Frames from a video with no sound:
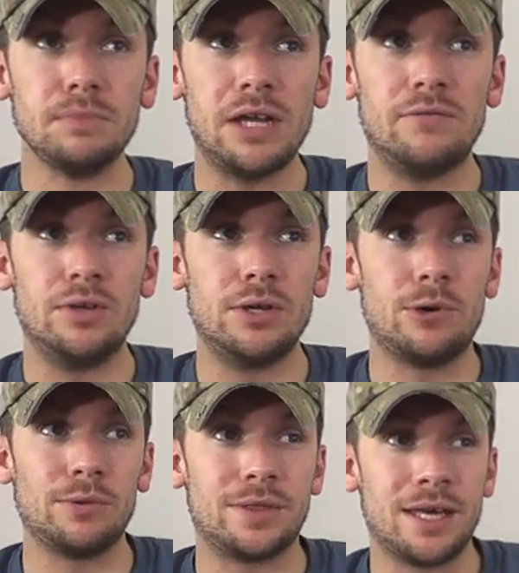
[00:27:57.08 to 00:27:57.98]
if you
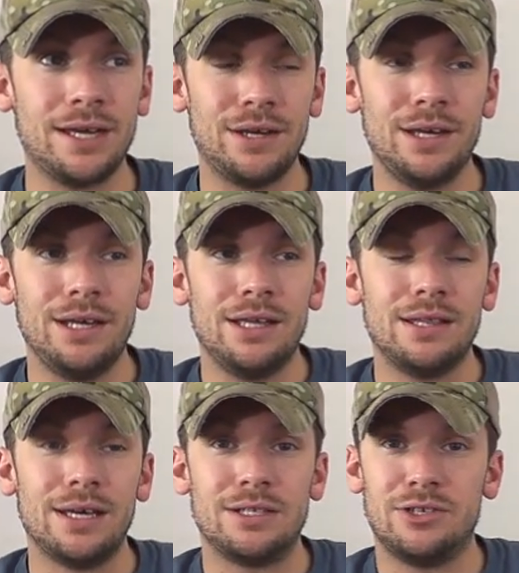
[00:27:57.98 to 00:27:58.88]
don't think
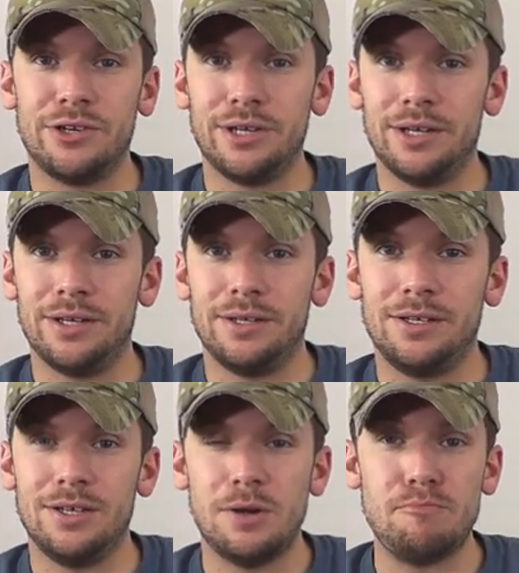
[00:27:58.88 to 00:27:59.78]
that you're going to,
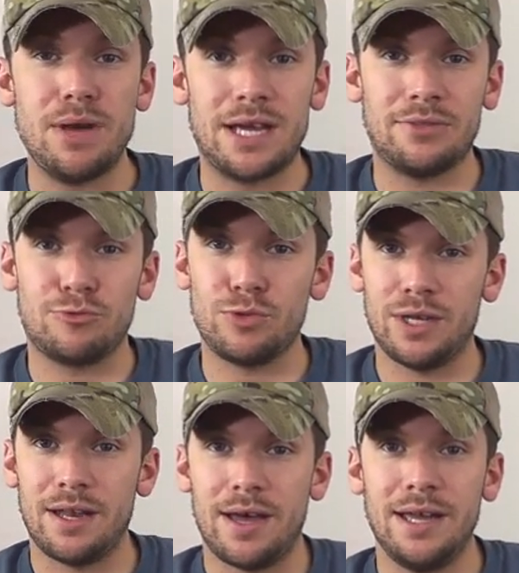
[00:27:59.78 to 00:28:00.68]
you know, make it through the
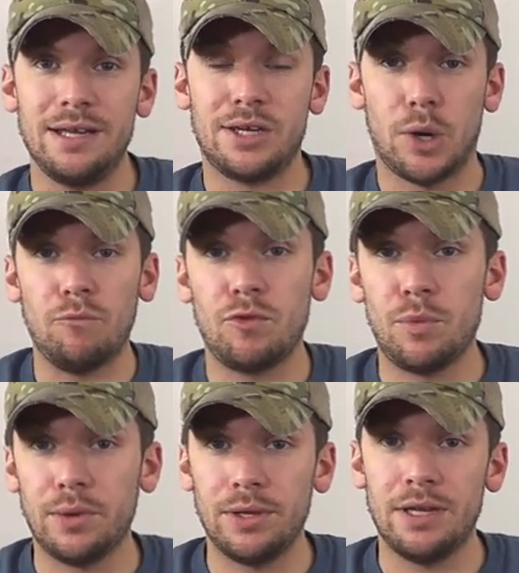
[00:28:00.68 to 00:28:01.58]
night comfortable